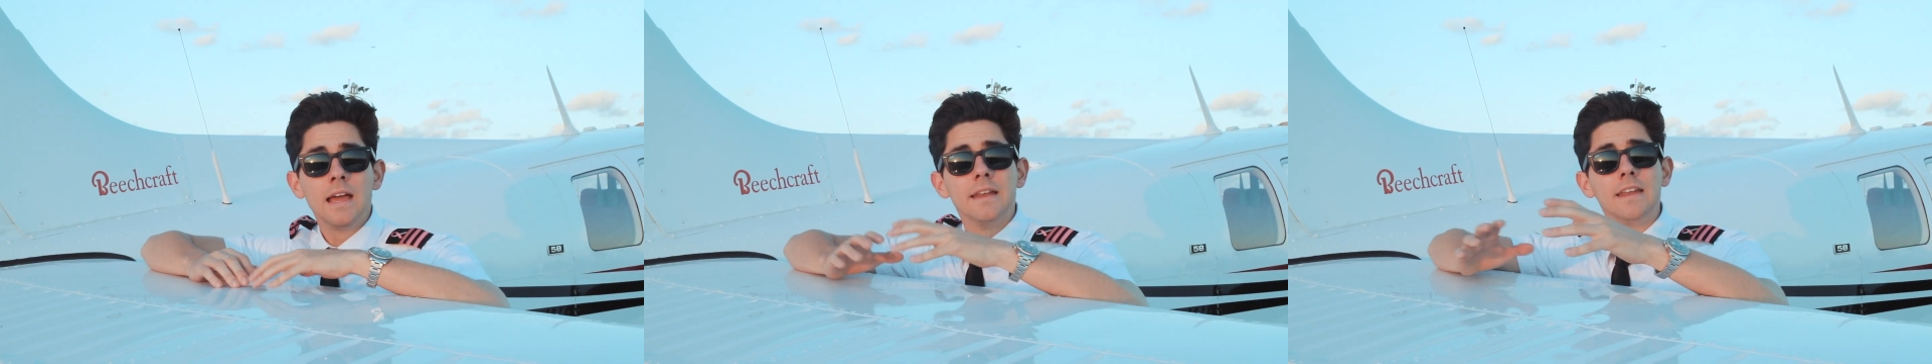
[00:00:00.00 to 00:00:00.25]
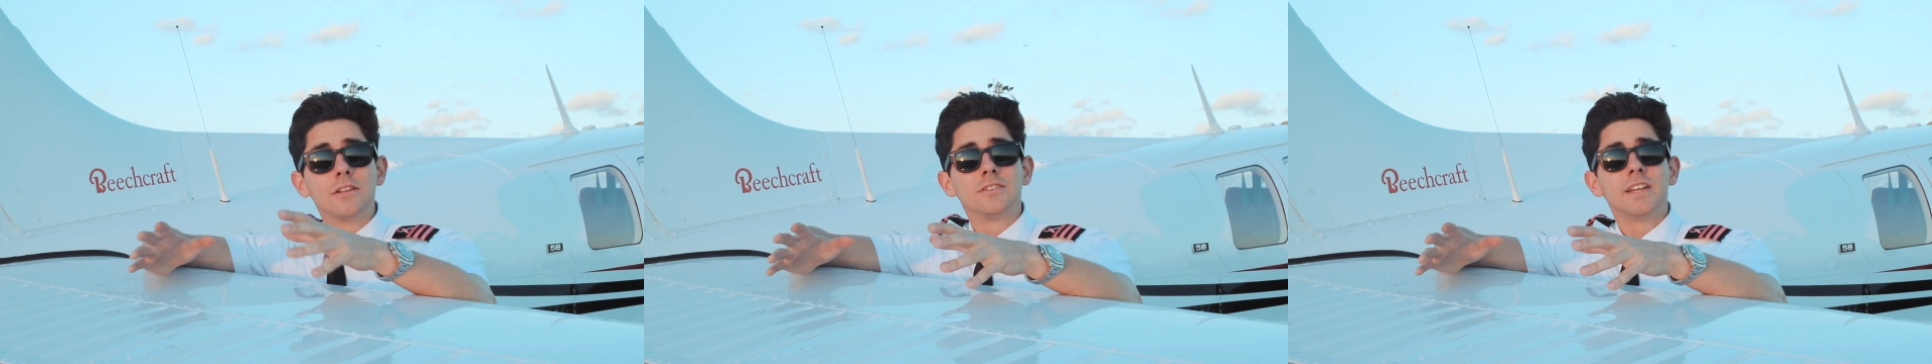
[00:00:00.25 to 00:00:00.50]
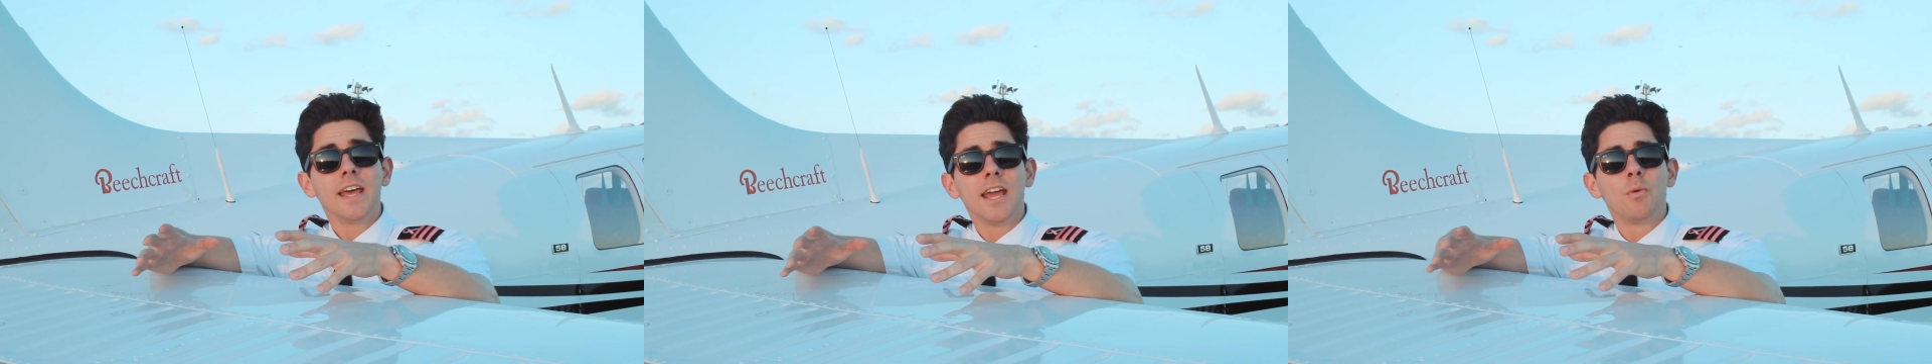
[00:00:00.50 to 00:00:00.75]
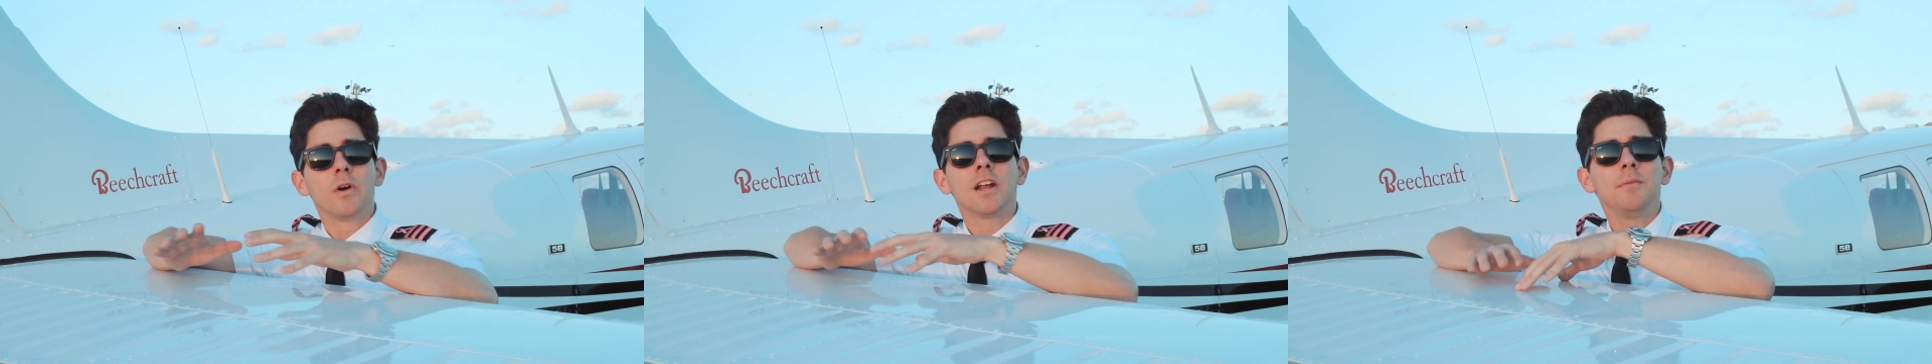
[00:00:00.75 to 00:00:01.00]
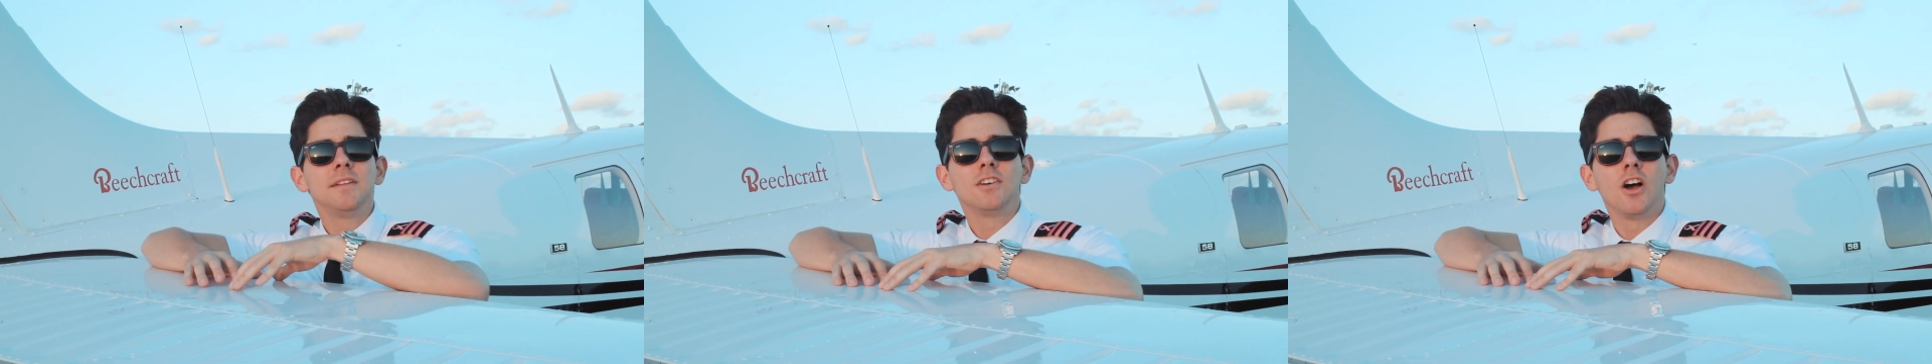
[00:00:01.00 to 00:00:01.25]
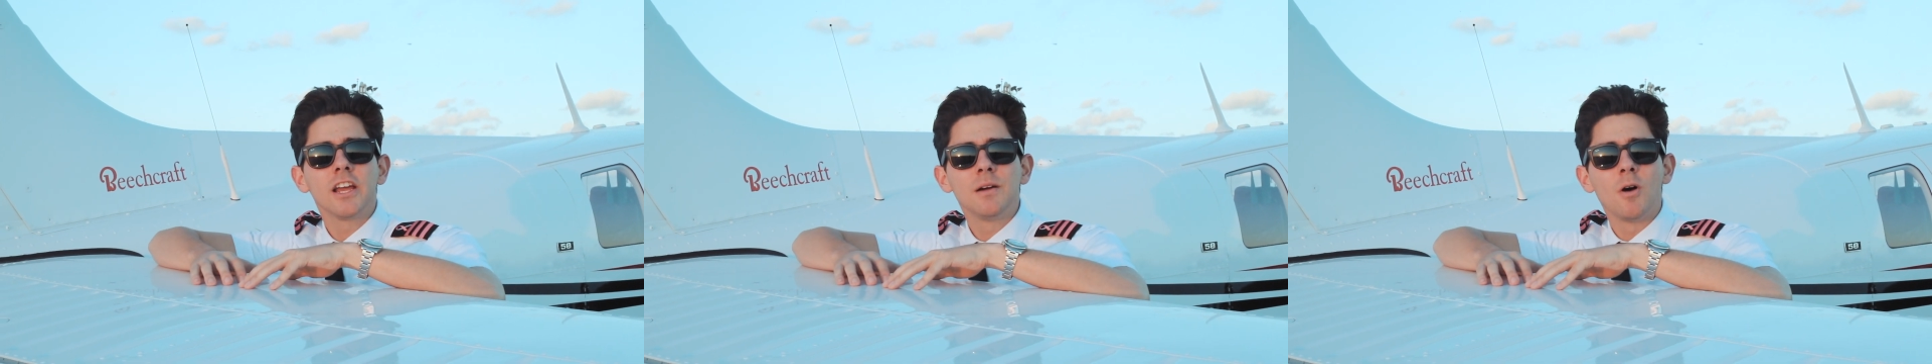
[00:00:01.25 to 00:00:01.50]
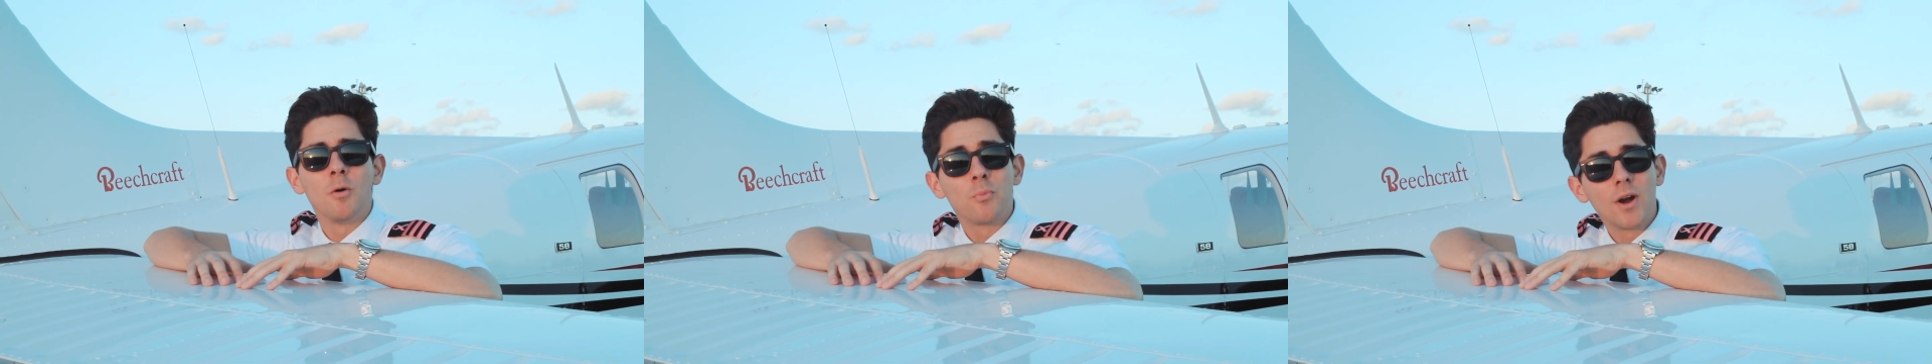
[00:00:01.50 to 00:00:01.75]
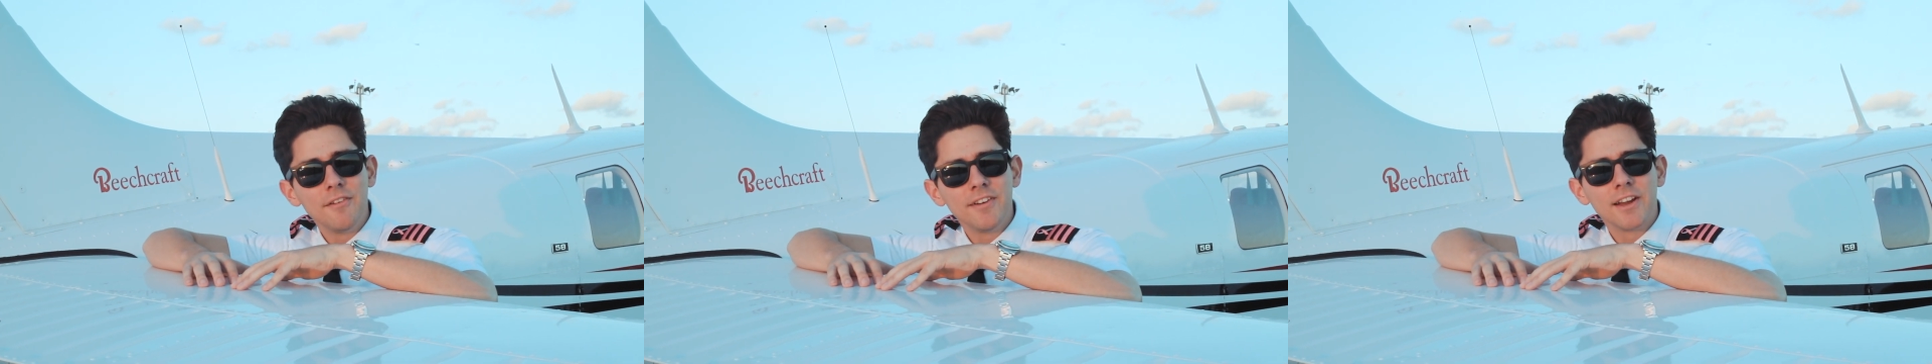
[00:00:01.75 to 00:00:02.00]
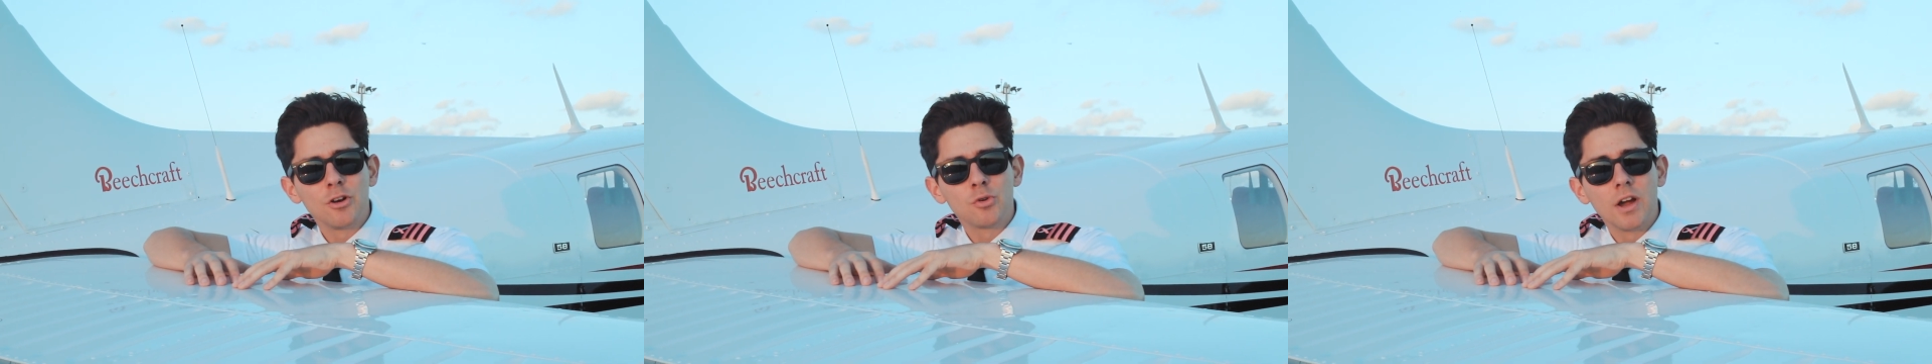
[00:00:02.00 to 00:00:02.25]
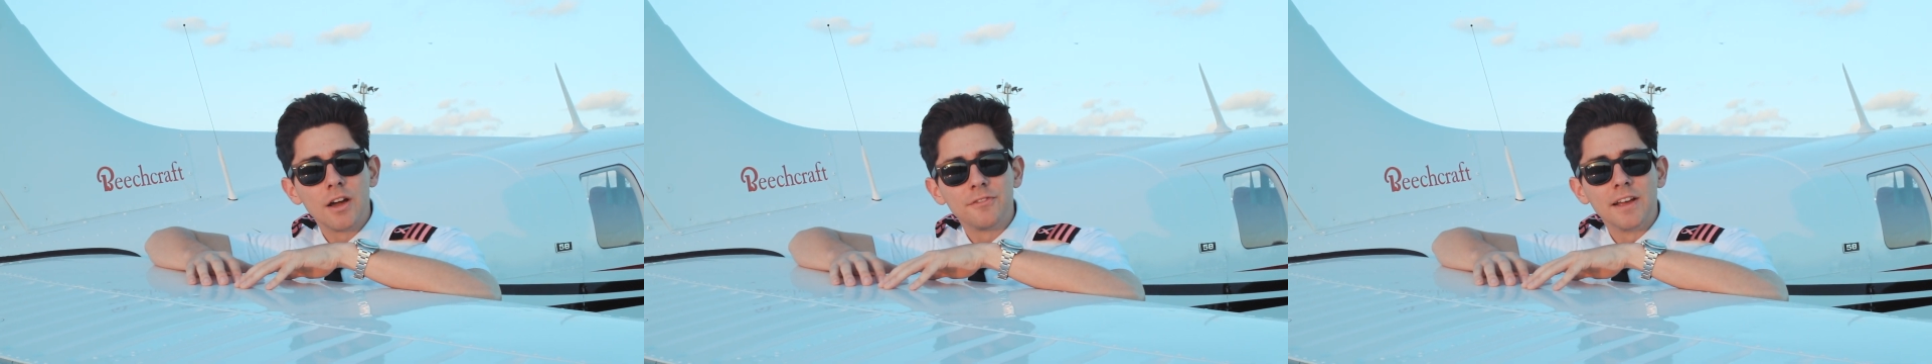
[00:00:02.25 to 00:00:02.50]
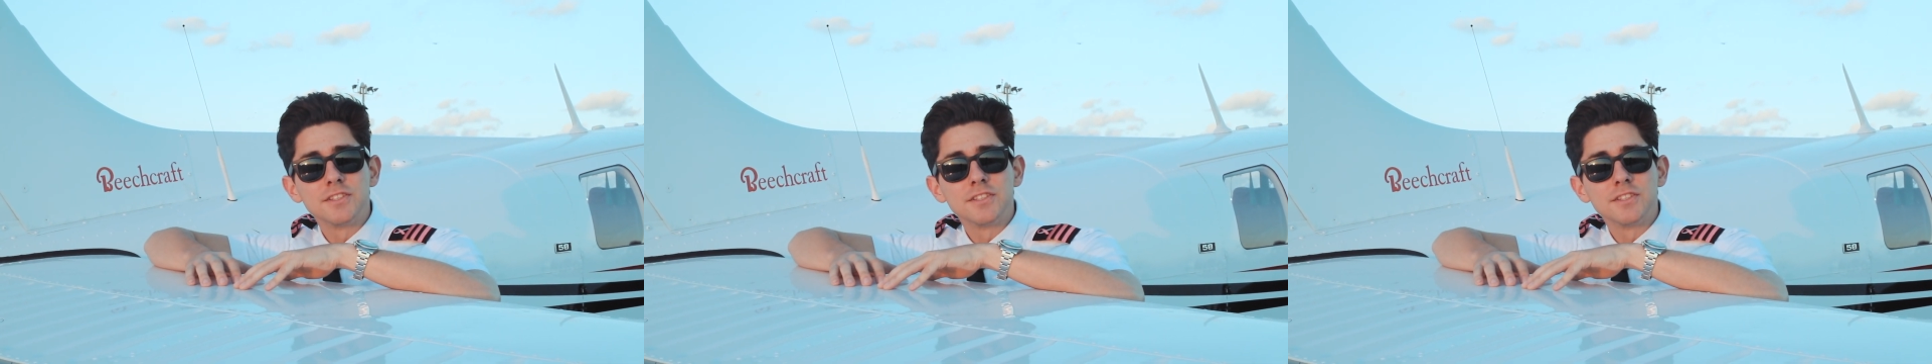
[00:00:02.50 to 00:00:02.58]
Now today, we're going to be talking about private aircraft